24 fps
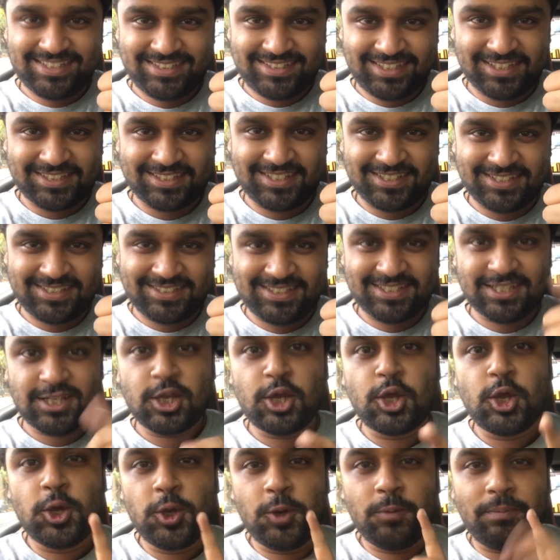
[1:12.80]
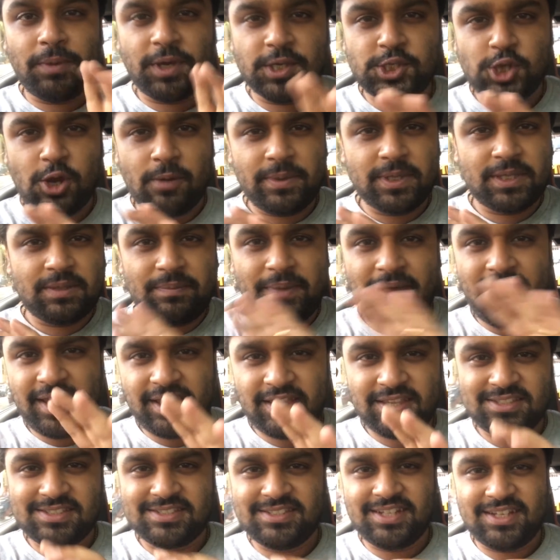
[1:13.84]
Success. My job at the
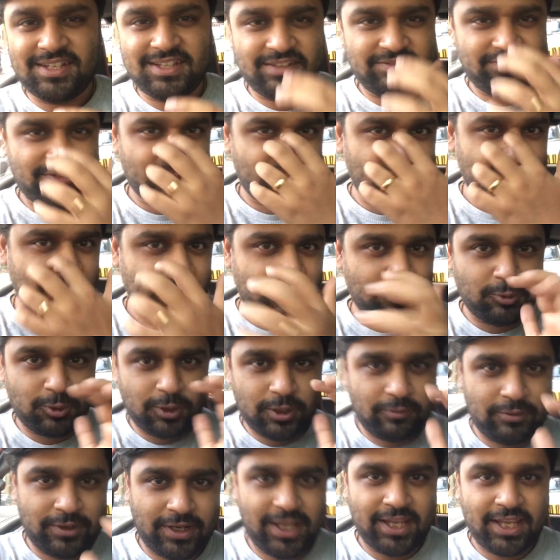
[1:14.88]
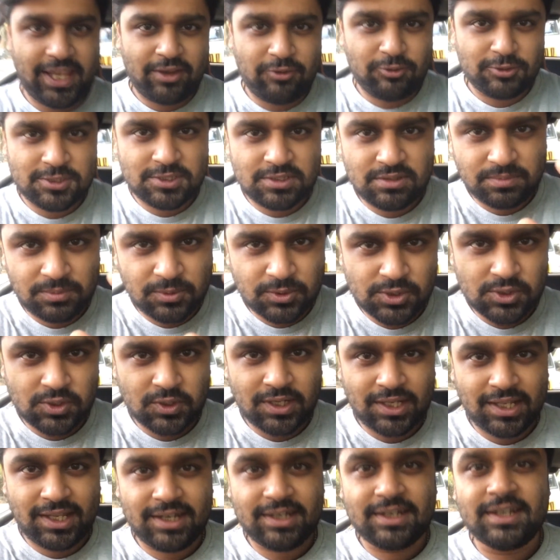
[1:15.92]
bank is done. I've collected whatever I was supposed to
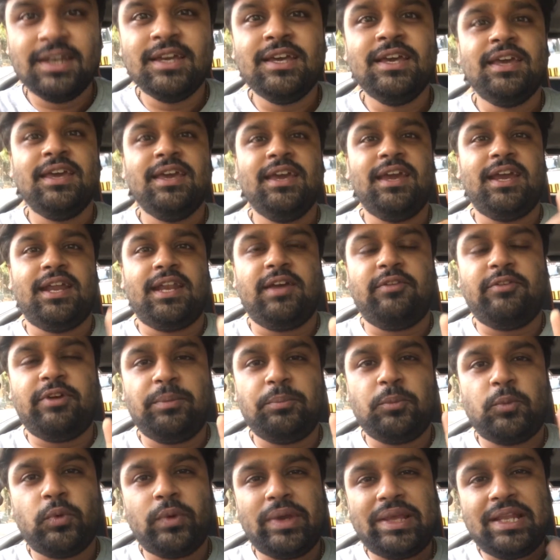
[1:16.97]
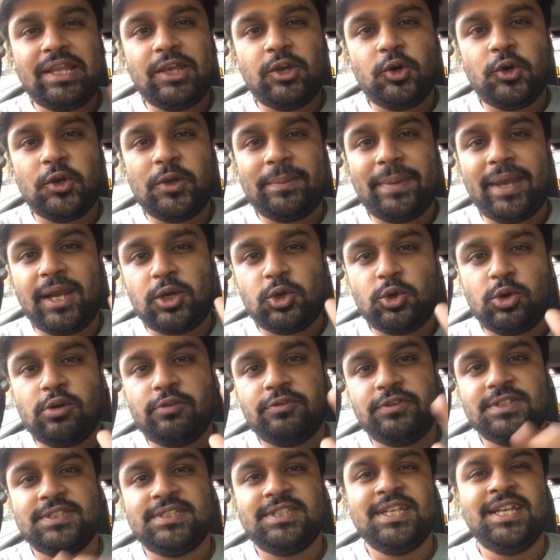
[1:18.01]
collect. Now I'm quickly going back to
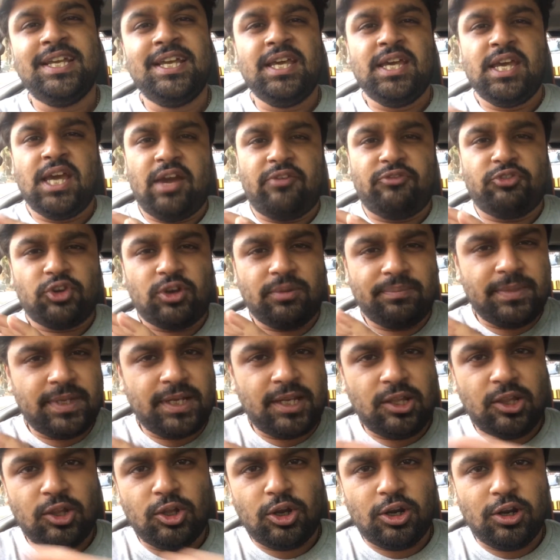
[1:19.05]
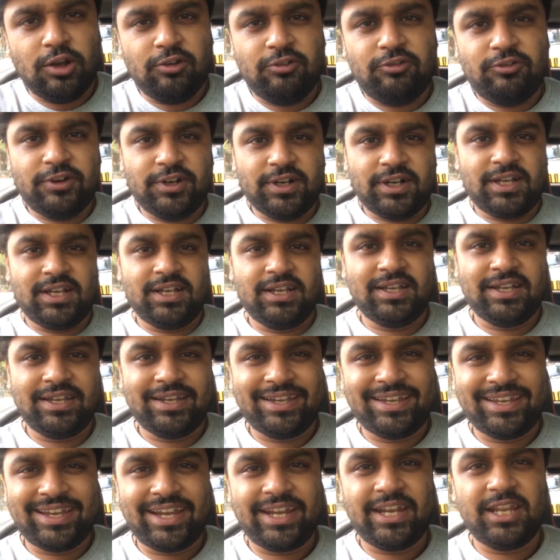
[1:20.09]
office to complete a lot of work
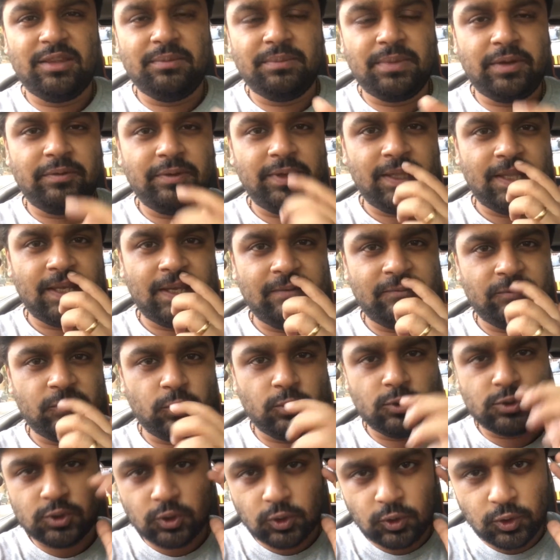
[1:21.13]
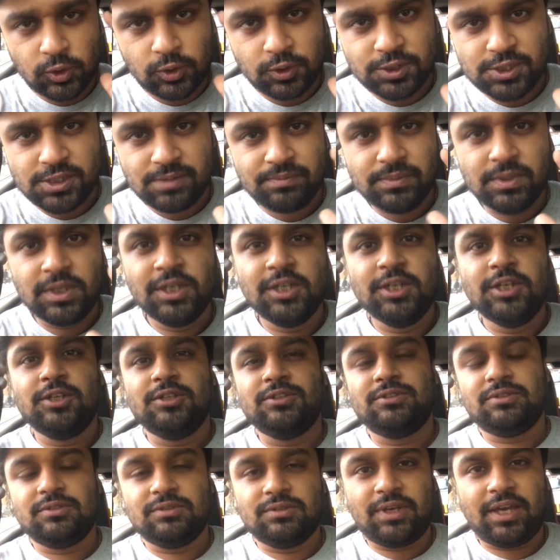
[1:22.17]
and in between I have to also go to gym.
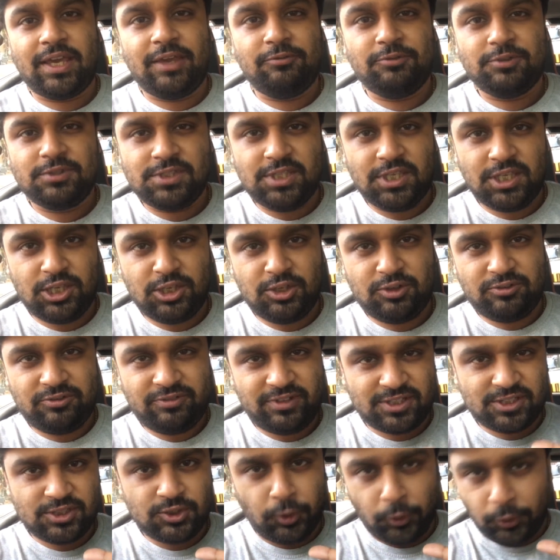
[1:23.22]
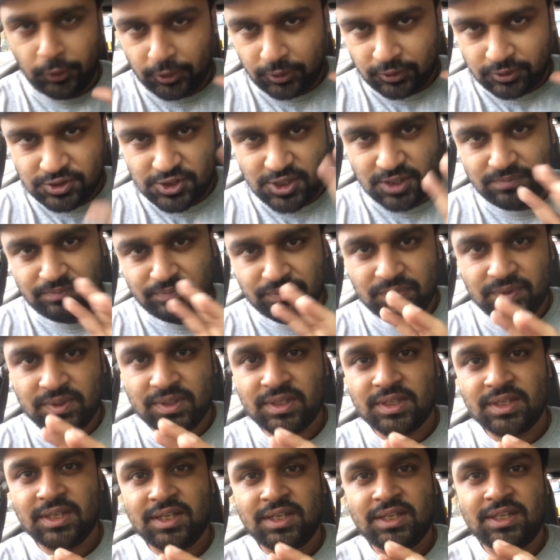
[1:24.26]
So I was thinking of first going to gym,
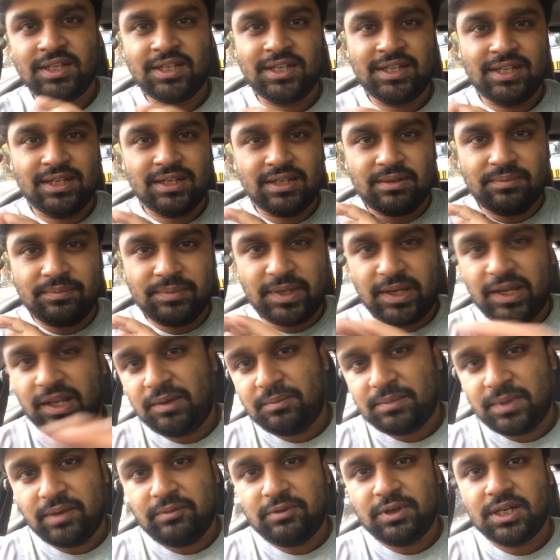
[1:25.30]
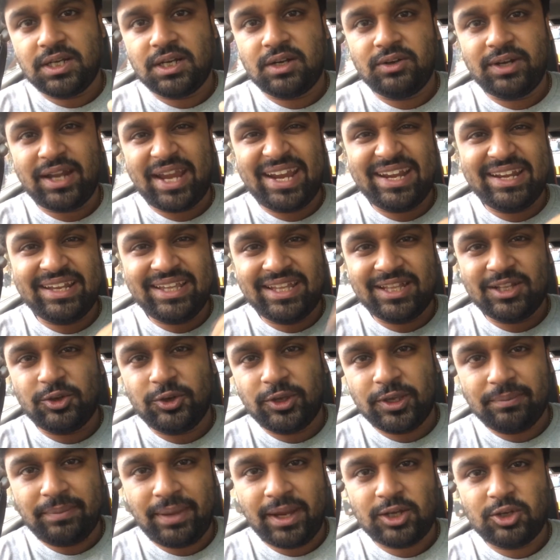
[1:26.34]
completing my workout and then
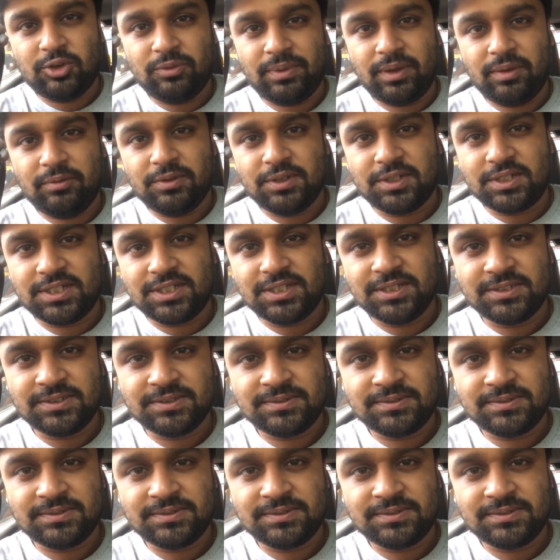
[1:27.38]
going back to my work.